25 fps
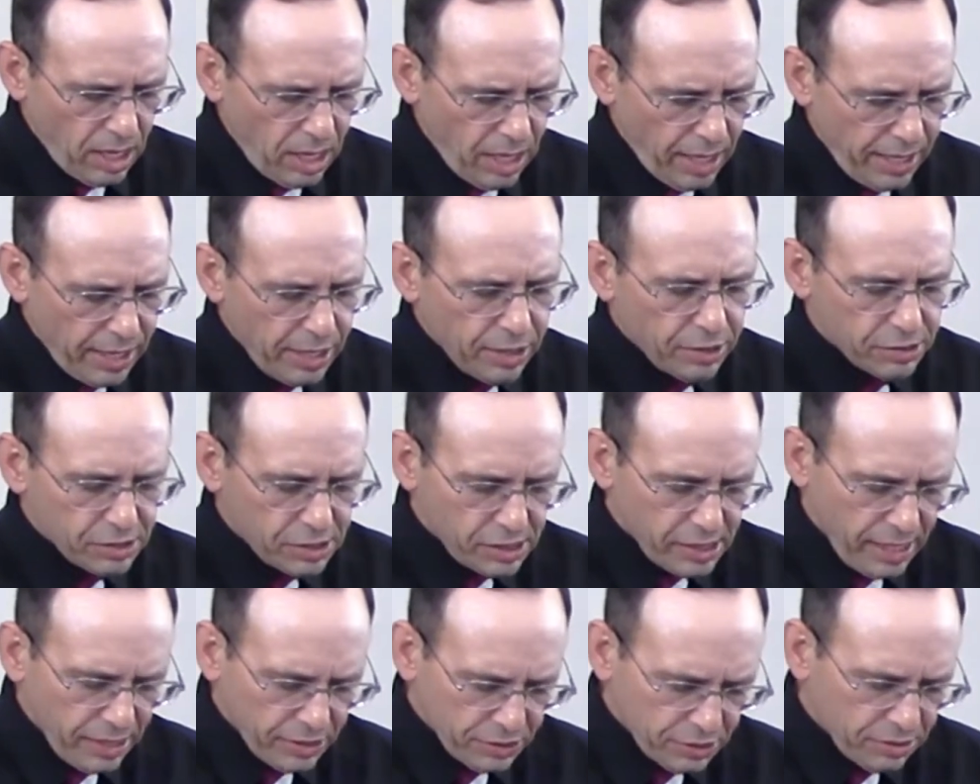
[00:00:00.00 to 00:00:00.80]

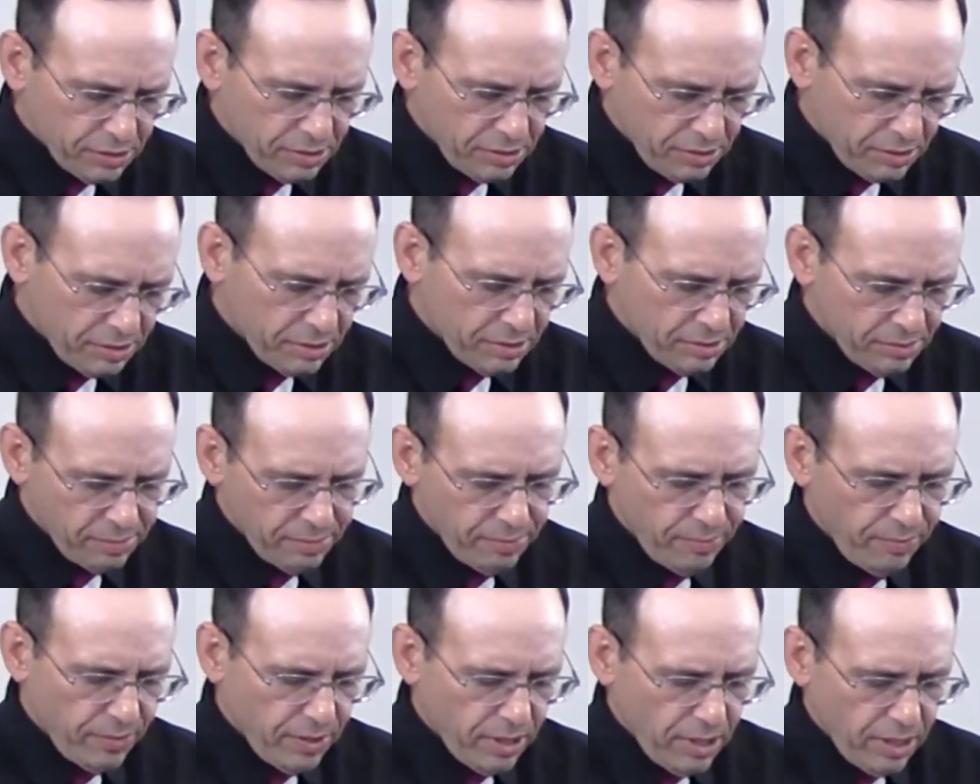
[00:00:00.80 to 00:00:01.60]
Intercessions,
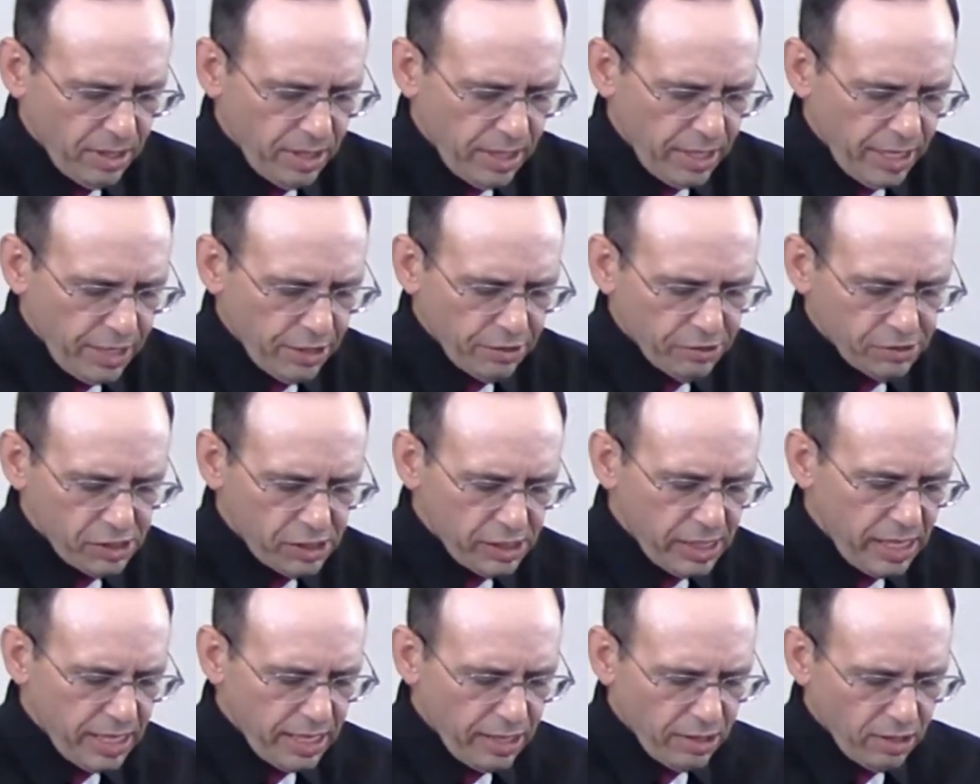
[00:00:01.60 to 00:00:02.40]

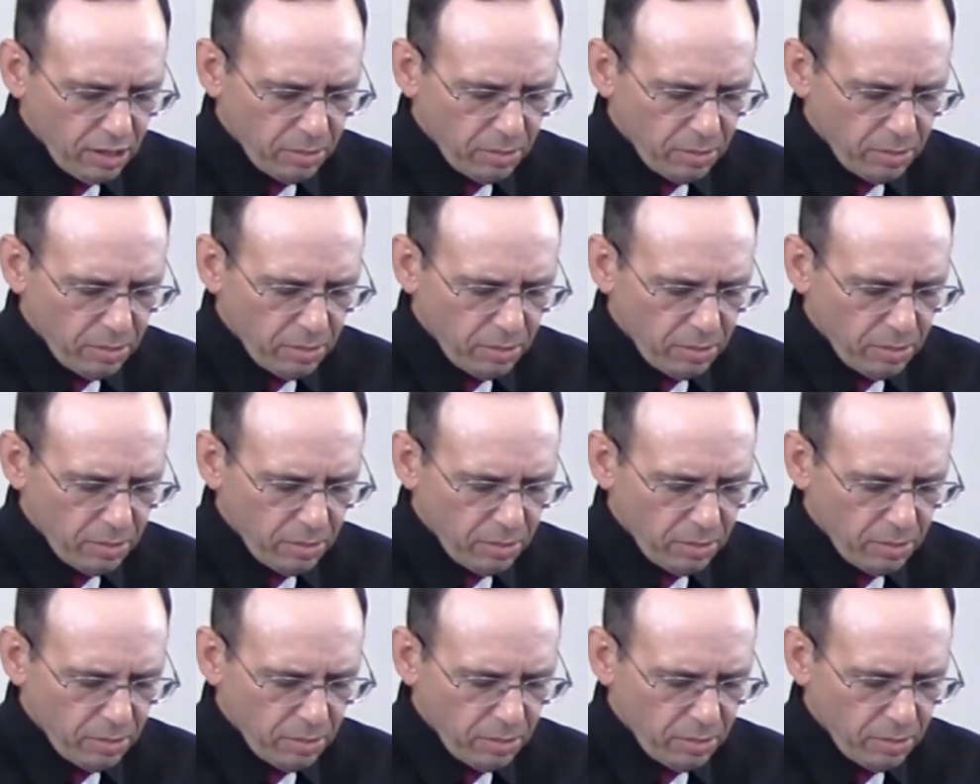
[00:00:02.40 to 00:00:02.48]
interceding